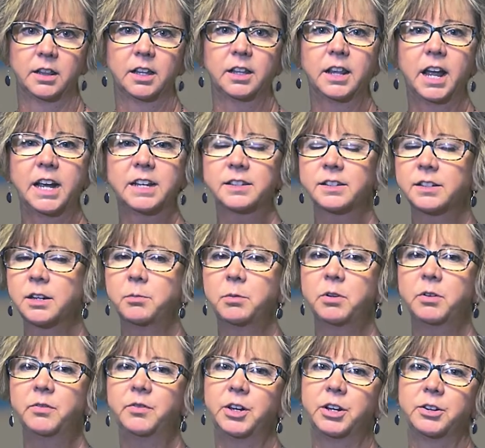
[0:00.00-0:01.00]
The last
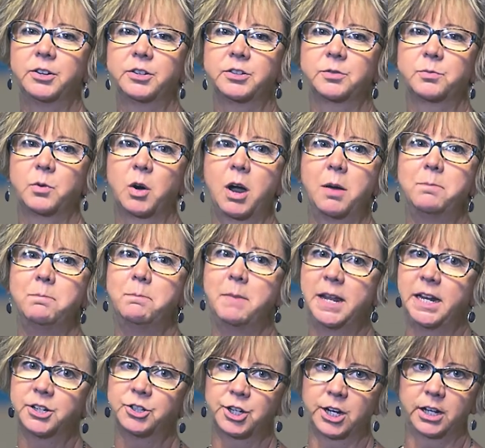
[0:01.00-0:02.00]
couple of years brought
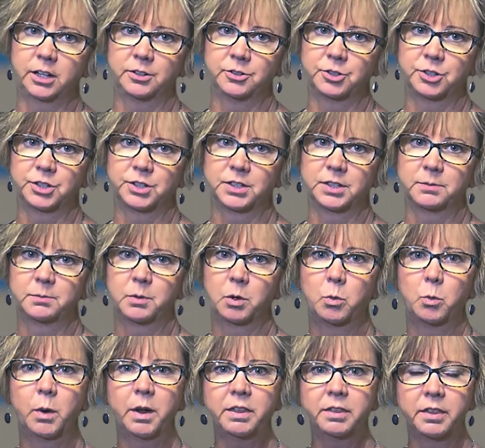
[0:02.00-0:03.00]
many challenges,
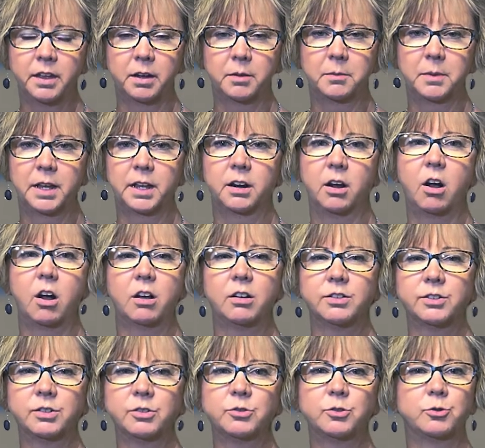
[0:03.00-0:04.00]
but with them, it
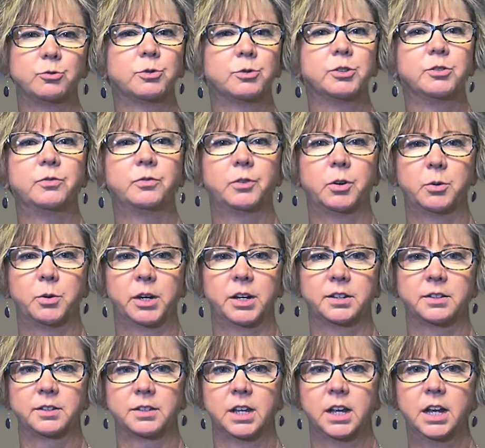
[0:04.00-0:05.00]
also drew
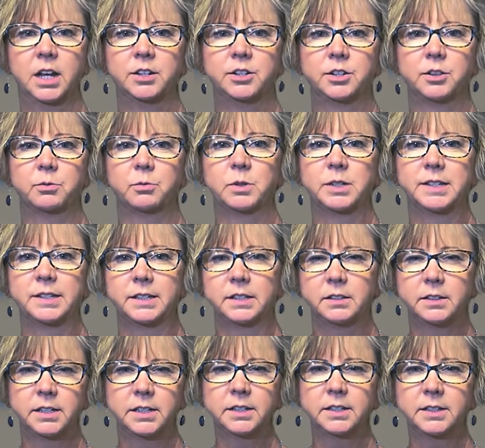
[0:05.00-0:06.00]
focus to the
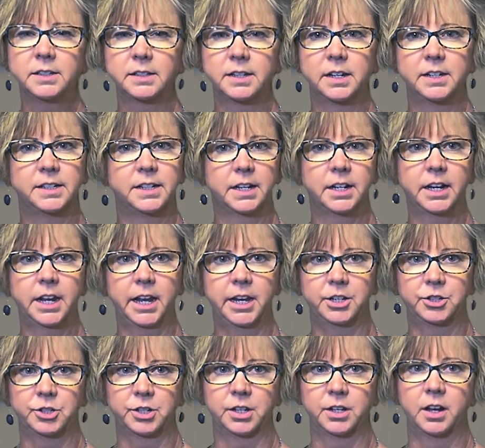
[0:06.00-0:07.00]
resilience and
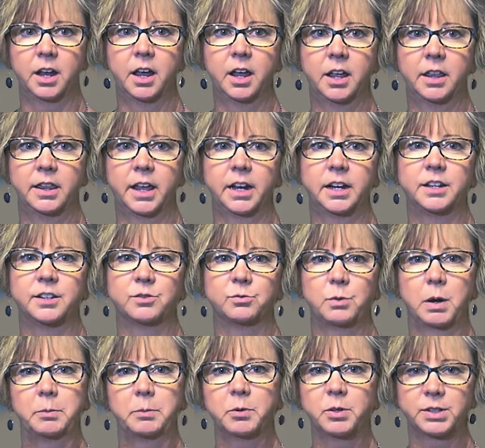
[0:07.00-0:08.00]
dedication that
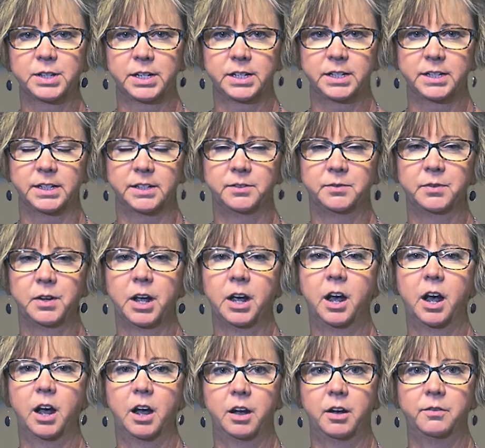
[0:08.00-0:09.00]
is representative
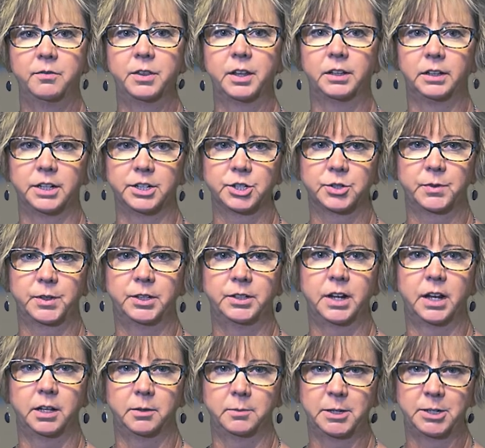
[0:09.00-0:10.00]
of the
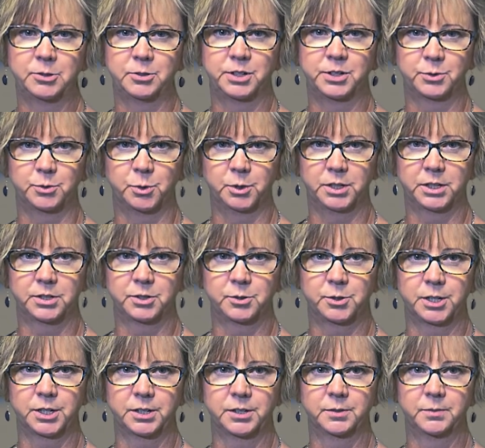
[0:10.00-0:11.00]
Litchfield Elementary School
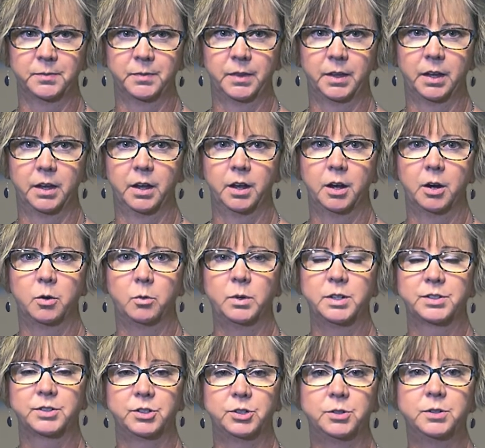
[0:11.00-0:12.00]
District.
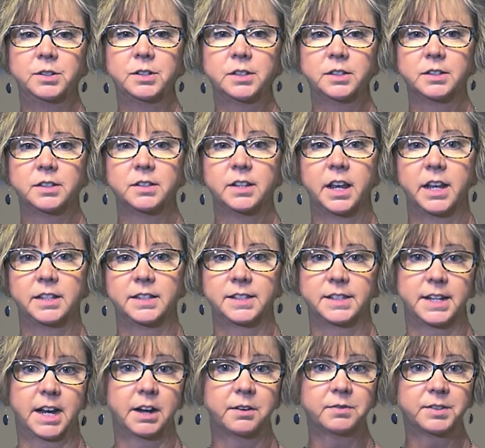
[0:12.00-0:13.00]
With students and
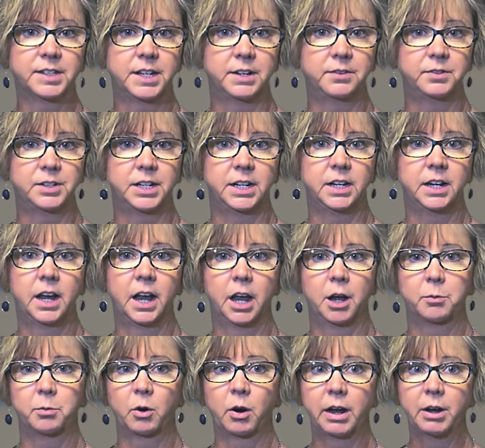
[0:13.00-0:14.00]
staff safety
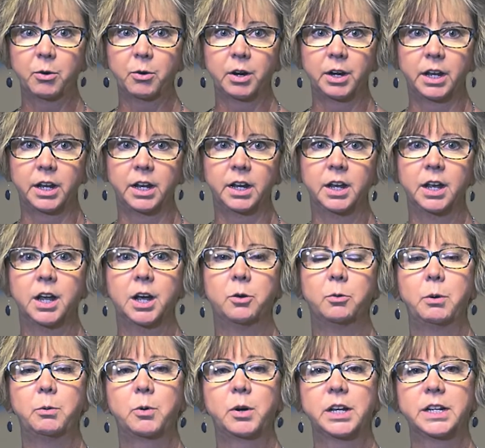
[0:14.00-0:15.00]
a priority,
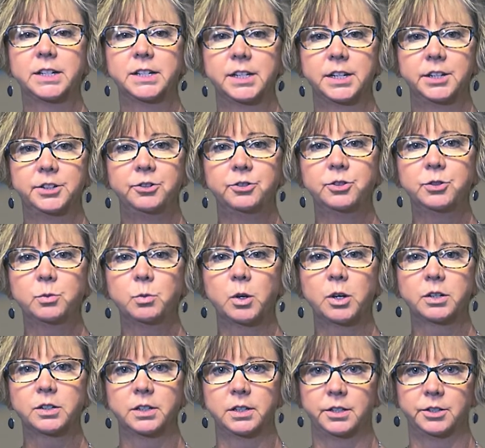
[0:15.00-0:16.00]
we will continue to
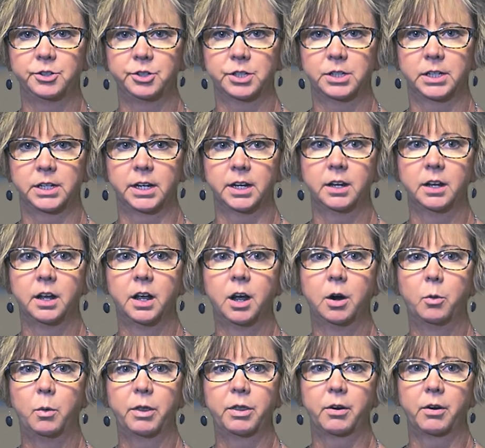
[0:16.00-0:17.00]
work diligently
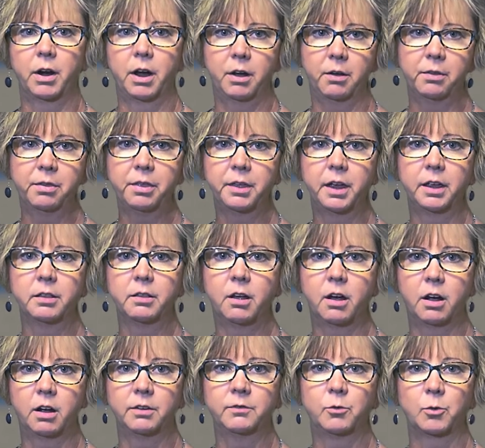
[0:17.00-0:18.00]
with our health and
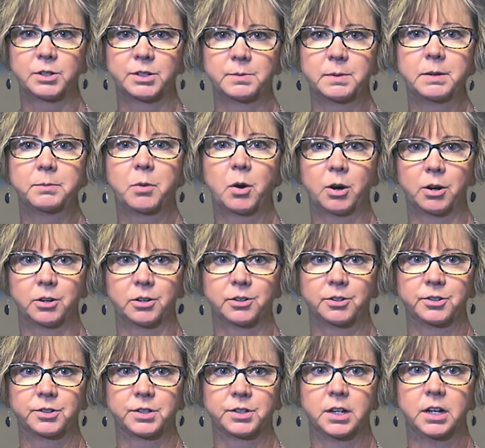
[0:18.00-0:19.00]
law enforcement
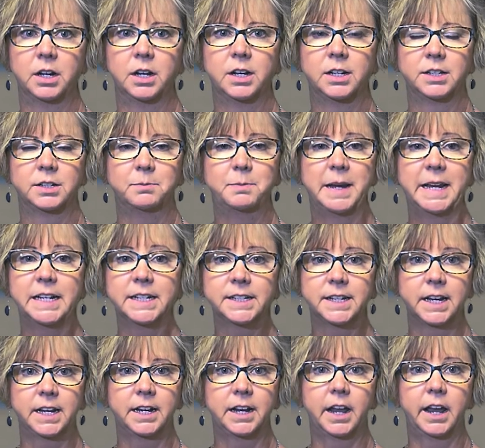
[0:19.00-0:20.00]
partners to
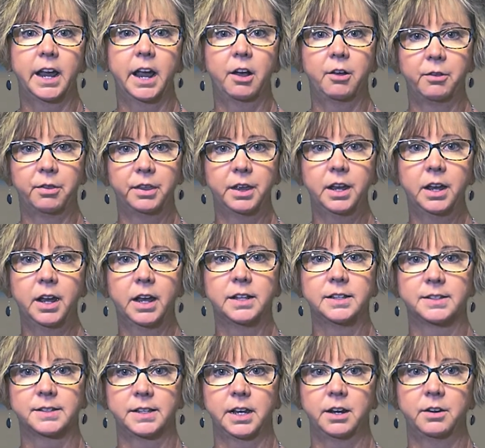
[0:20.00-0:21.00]
maintain a healthy
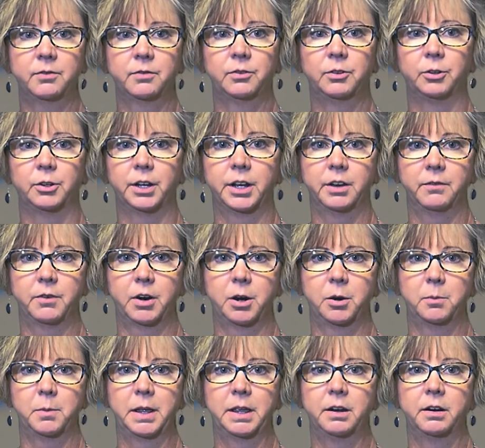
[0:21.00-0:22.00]
and safe learning
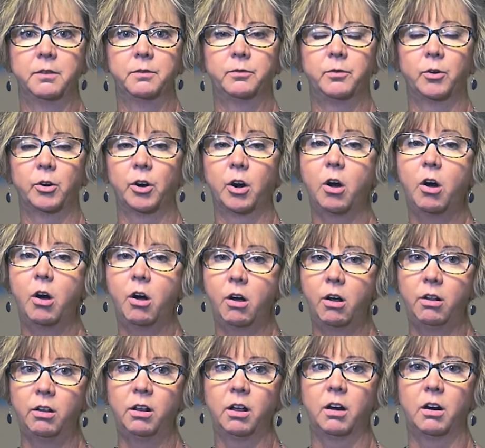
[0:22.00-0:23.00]
environment for
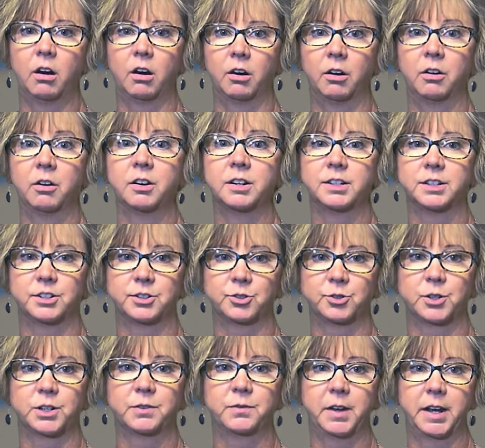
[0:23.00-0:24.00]
all our
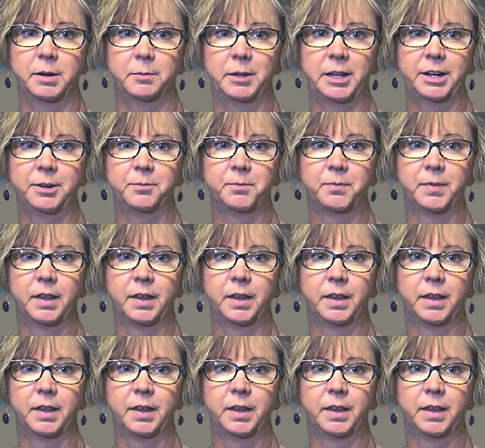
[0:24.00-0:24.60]
district family.